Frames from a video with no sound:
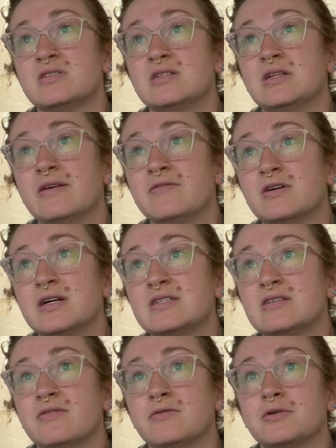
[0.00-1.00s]

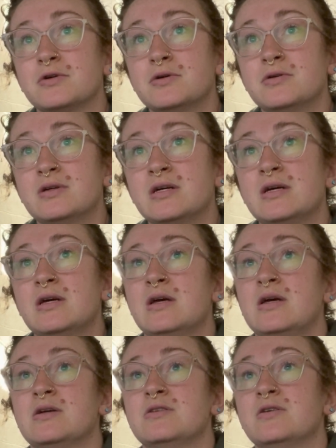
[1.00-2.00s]
deliveries of crude
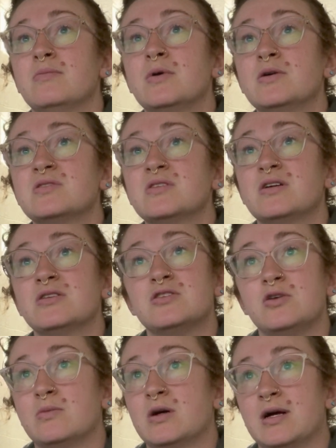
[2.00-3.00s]
to most
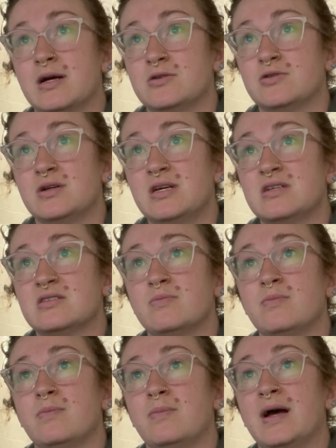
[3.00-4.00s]
consumer countries
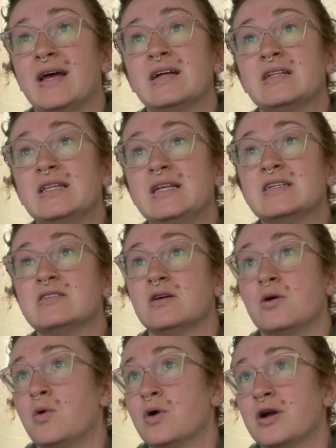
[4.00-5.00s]
by at least a
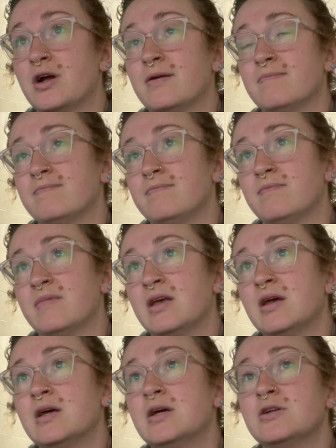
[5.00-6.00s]
quarter.
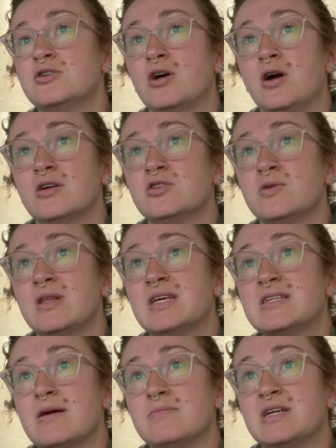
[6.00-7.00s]
Charged with
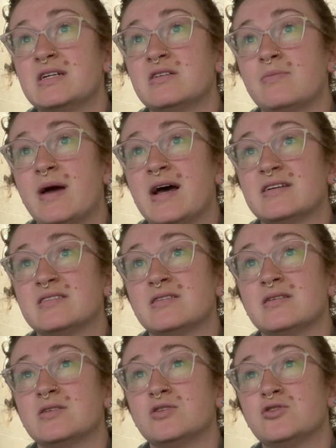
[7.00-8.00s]
attempting to pass
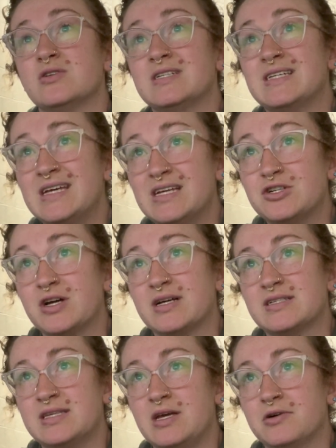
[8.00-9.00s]
strategic
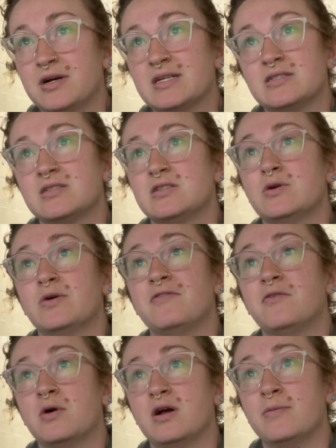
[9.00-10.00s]
secrets to a
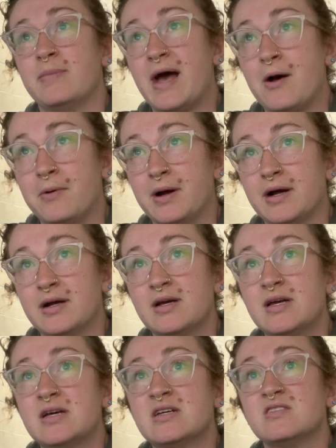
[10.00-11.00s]
foreign power,
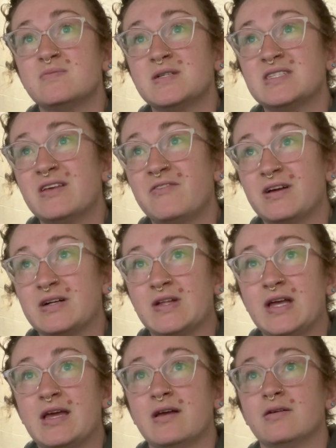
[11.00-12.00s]

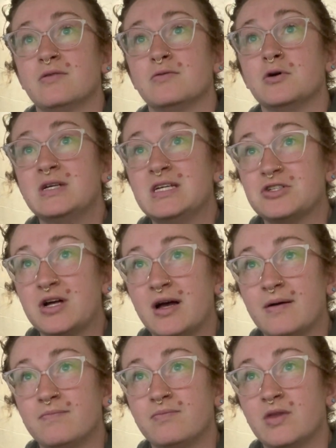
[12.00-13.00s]
specifically Rhodesia,
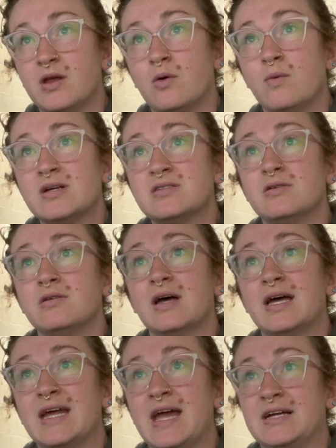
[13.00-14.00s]
Wessel
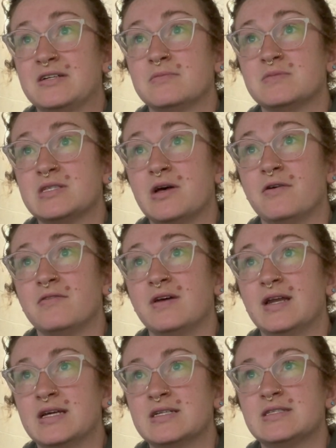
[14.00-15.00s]
had hanged himself
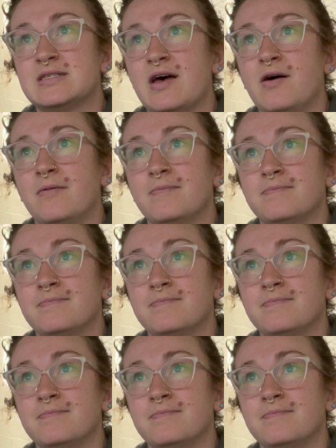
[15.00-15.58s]
in his cell.